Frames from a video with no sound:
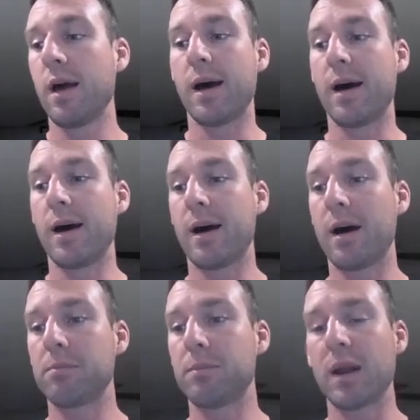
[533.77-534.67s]

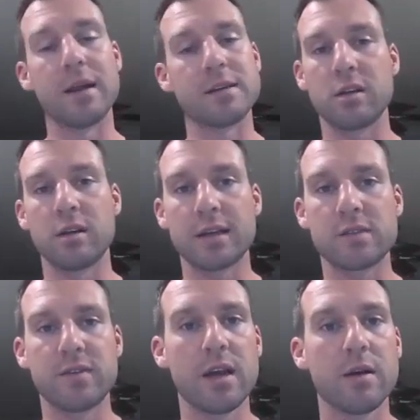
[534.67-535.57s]
But until the next
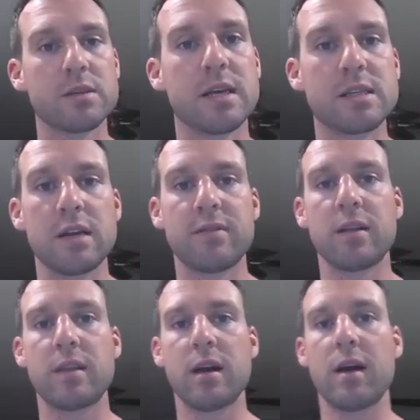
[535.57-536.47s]
video, stay safe
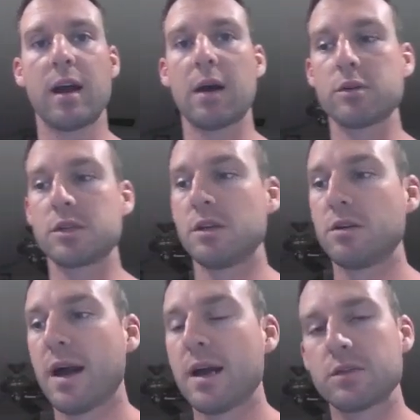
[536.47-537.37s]
out there, and I will see
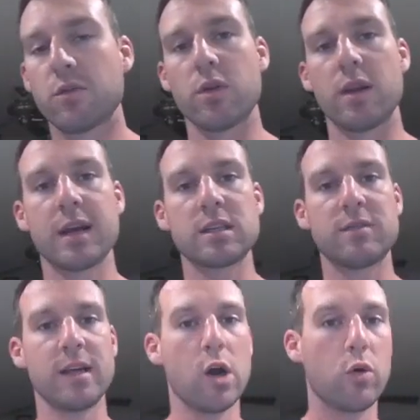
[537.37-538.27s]
you guys for the next
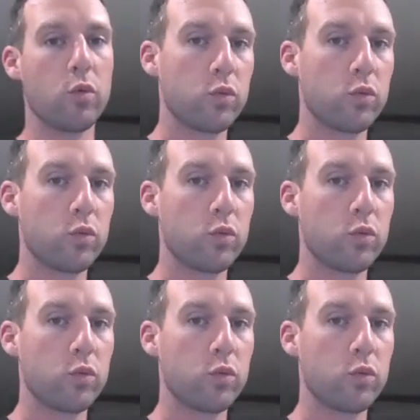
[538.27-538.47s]
video.